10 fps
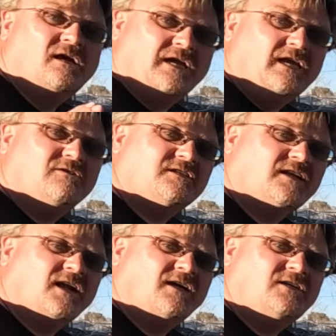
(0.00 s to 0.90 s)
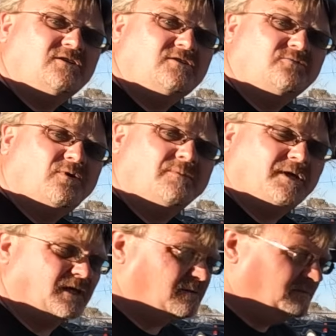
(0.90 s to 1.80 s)
Here's the Shine Juice
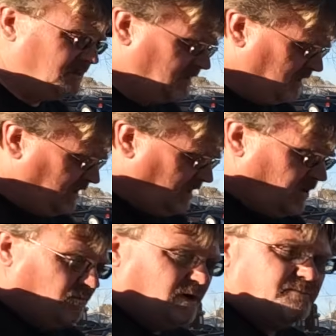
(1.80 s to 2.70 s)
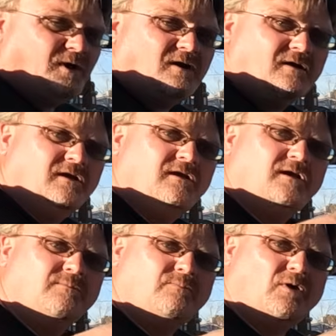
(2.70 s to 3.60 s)
formula. 1 part
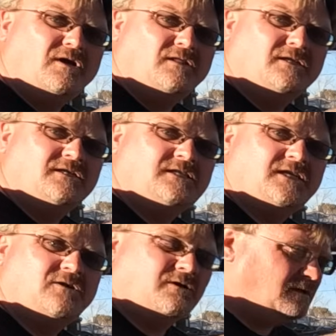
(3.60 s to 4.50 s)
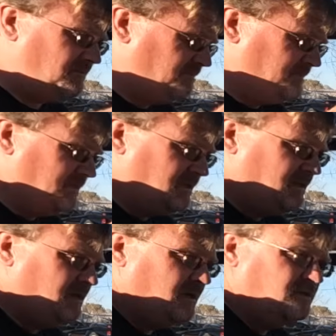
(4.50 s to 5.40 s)
boiled linseed oil,
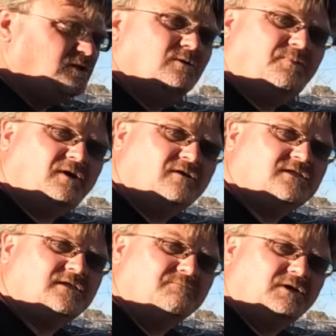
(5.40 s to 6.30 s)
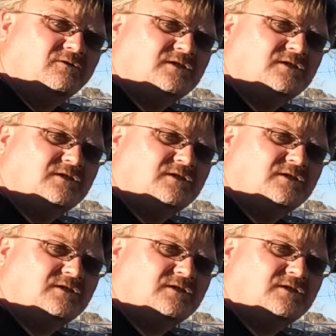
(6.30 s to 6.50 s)
2 parts mineral